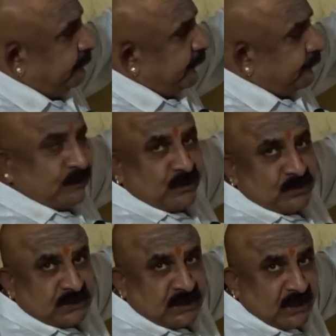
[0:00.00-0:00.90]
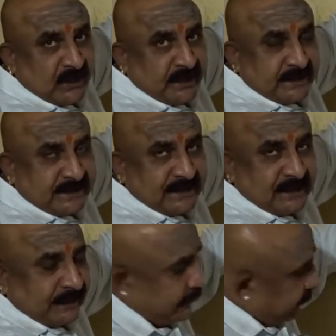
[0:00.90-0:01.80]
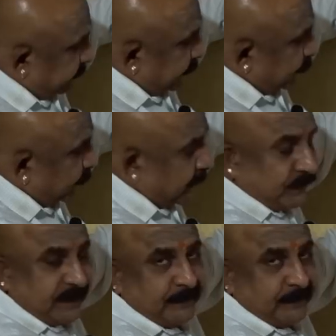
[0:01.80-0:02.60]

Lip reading: fifth house lord is, when you